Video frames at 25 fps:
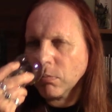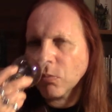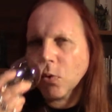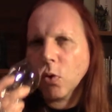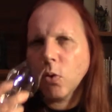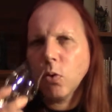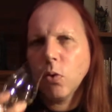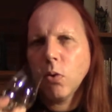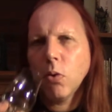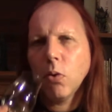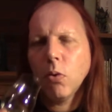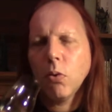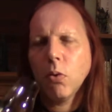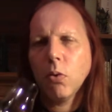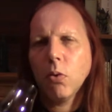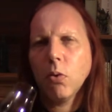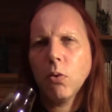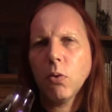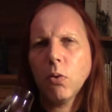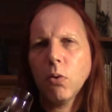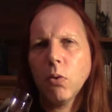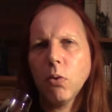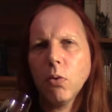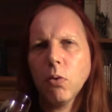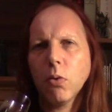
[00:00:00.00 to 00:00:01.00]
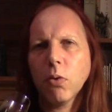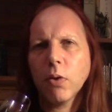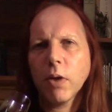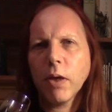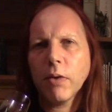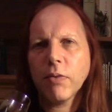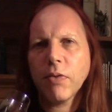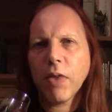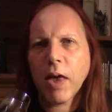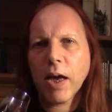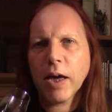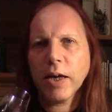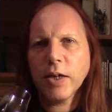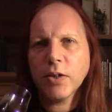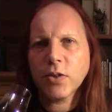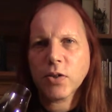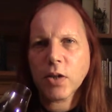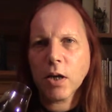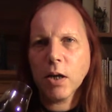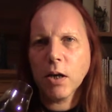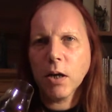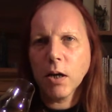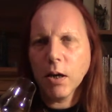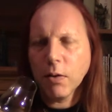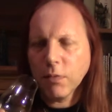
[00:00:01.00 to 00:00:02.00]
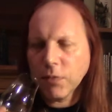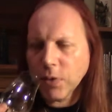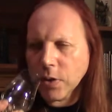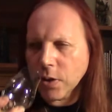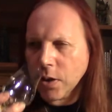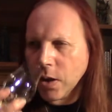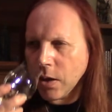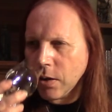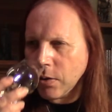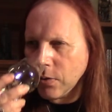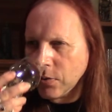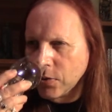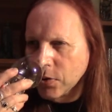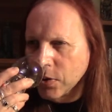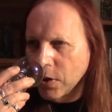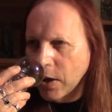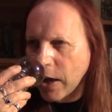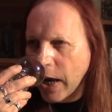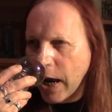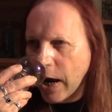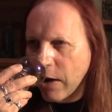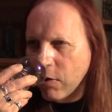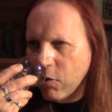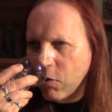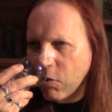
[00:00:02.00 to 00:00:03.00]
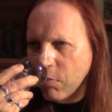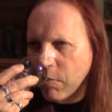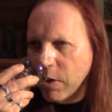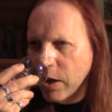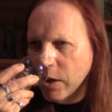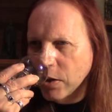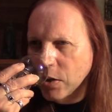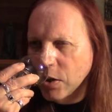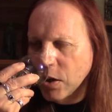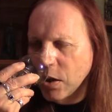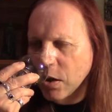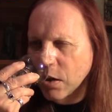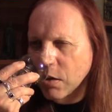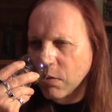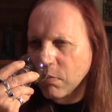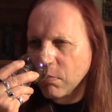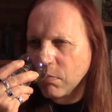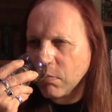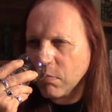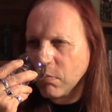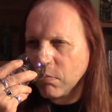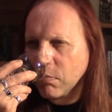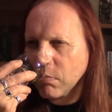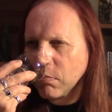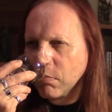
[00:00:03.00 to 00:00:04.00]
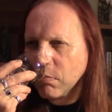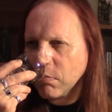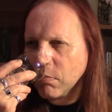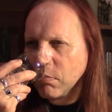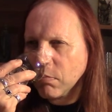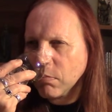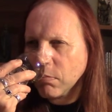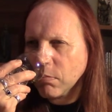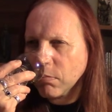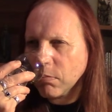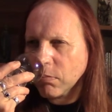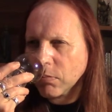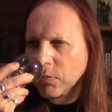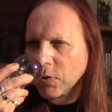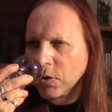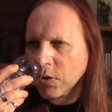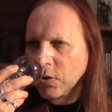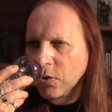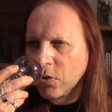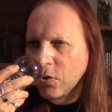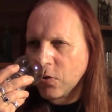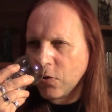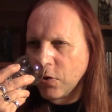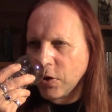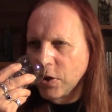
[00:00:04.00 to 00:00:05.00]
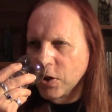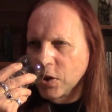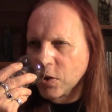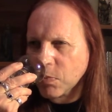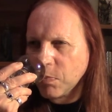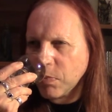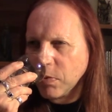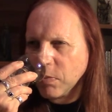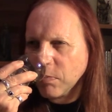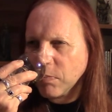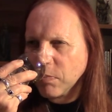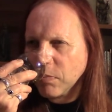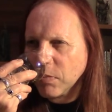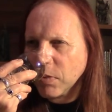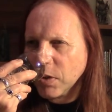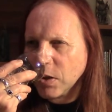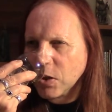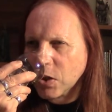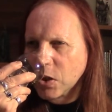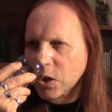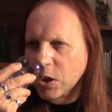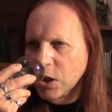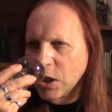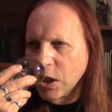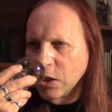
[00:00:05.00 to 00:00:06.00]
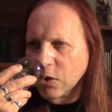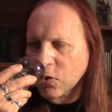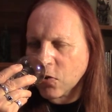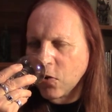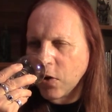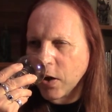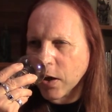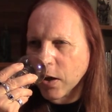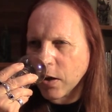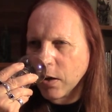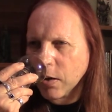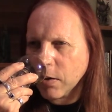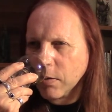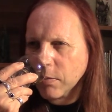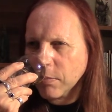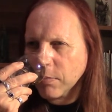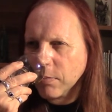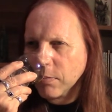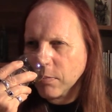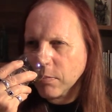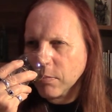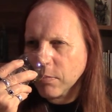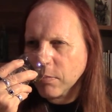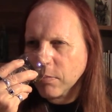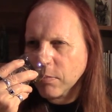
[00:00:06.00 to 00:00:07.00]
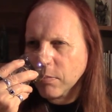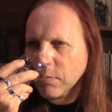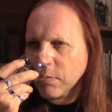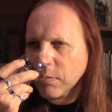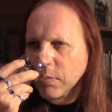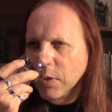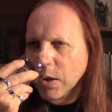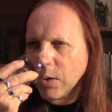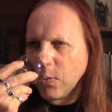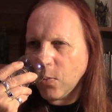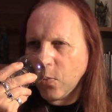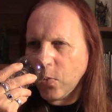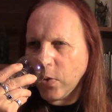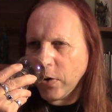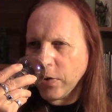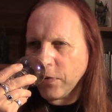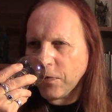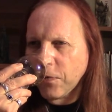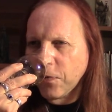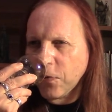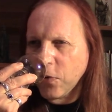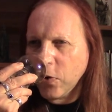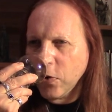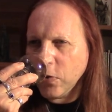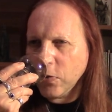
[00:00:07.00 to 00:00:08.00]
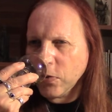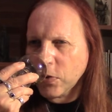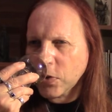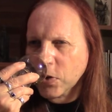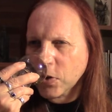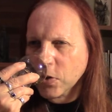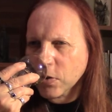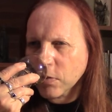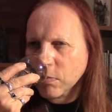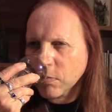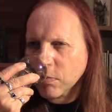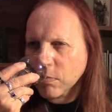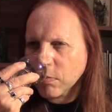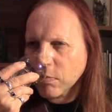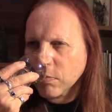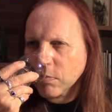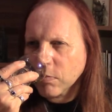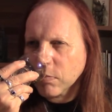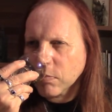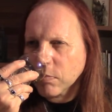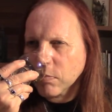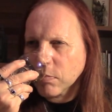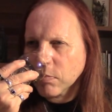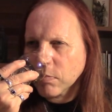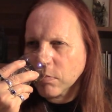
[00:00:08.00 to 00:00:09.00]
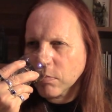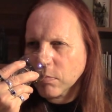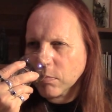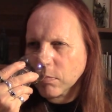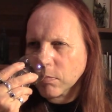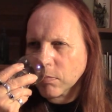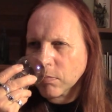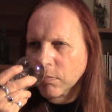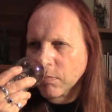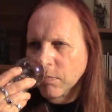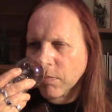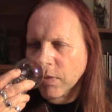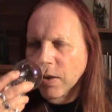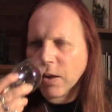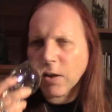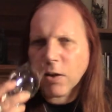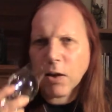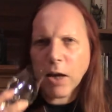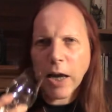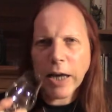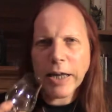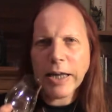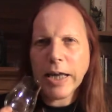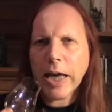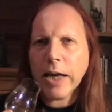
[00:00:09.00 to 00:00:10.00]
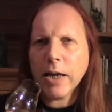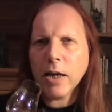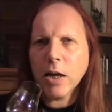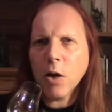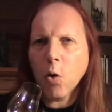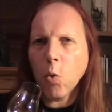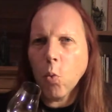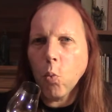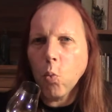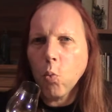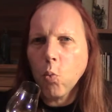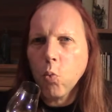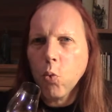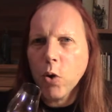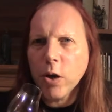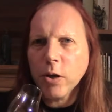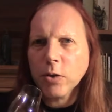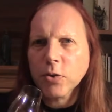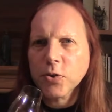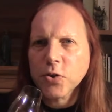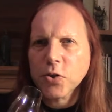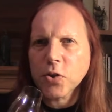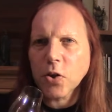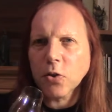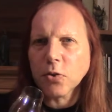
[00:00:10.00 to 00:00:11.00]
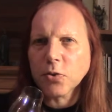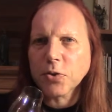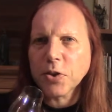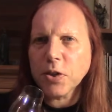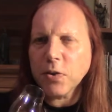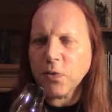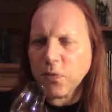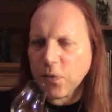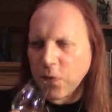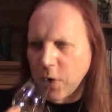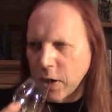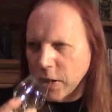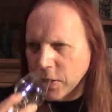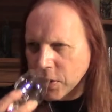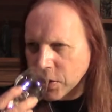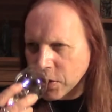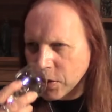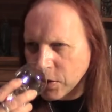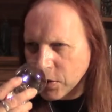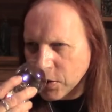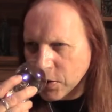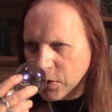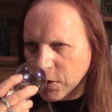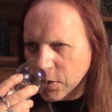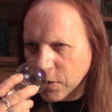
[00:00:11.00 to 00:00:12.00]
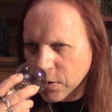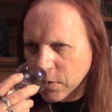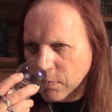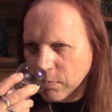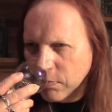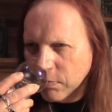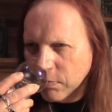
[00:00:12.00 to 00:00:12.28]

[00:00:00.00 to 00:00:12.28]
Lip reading: Oh, that is a lovely nose. Aromatic, crisp, citric, white fruits. Again, real salty freshness.